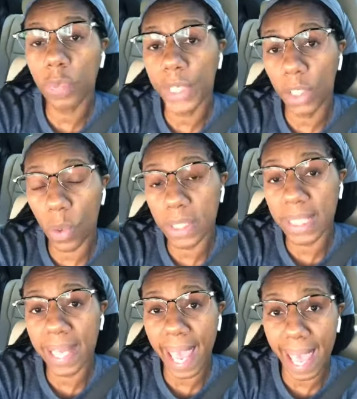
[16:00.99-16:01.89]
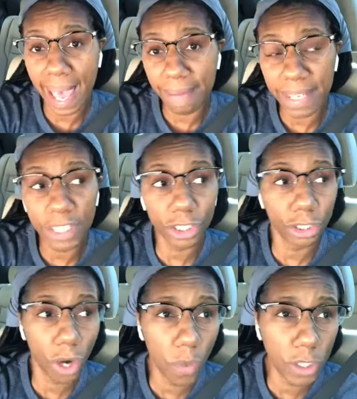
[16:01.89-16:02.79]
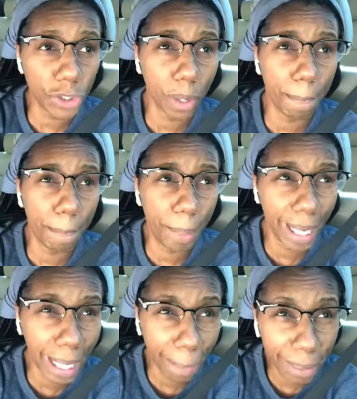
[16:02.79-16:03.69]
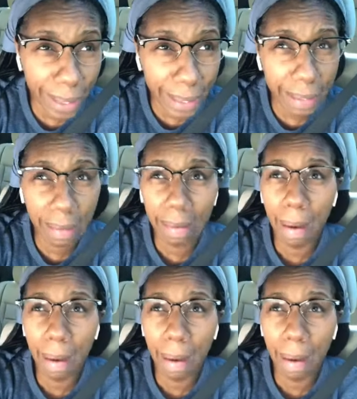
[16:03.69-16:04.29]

recourse they have is to go into a public